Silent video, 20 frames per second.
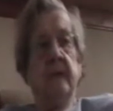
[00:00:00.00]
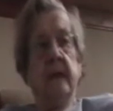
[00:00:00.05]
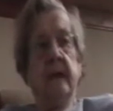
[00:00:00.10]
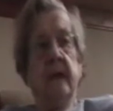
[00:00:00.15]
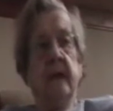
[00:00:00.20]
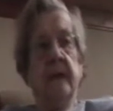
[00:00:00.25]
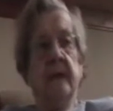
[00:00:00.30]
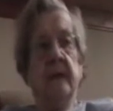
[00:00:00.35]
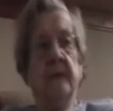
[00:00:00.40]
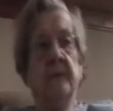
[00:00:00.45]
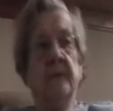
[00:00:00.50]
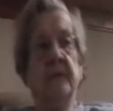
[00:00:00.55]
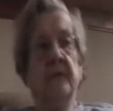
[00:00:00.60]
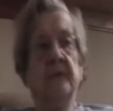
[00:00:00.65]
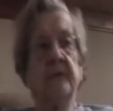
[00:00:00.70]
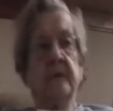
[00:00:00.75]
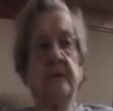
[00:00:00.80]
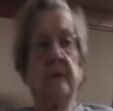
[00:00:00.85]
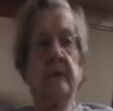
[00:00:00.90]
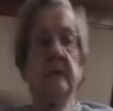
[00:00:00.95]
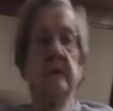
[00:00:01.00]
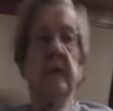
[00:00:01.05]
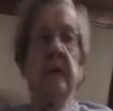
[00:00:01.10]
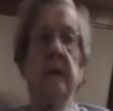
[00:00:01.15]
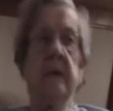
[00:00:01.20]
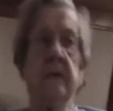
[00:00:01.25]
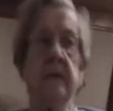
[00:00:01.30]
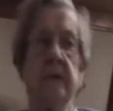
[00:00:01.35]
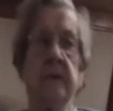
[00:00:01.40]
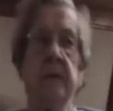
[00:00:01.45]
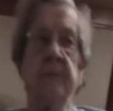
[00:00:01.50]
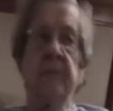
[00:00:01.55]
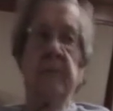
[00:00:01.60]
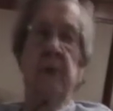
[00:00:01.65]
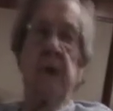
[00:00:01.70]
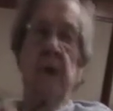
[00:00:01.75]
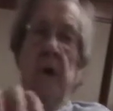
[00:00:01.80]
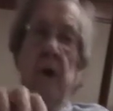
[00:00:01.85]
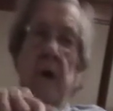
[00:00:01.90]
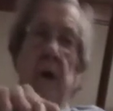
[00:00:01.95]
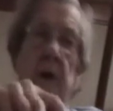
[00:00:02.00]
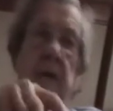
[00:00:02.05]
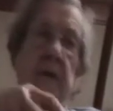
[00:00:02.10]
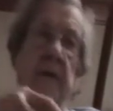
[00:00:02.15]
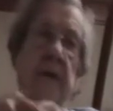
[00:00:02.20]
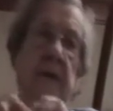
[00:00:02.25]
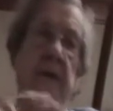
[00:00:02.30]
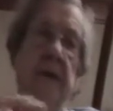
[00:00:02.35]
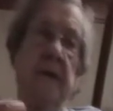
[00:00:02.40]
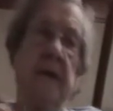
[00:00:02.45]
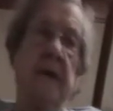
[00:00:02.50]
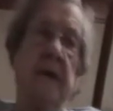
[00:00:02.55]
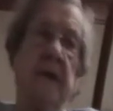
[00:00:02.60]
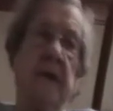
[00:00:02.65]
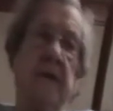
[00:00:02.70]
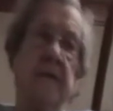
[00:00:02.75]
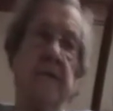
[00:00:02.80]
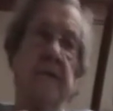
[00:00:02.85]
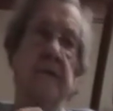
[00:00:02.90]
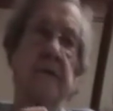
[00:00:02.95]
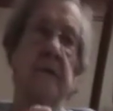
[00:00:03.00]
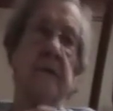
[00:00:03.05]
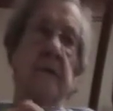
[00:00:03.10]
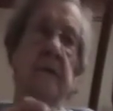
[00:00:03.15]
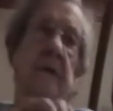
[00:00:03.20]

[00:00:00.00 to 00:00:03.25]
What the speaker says: and then we used to dip the collar and the cuffs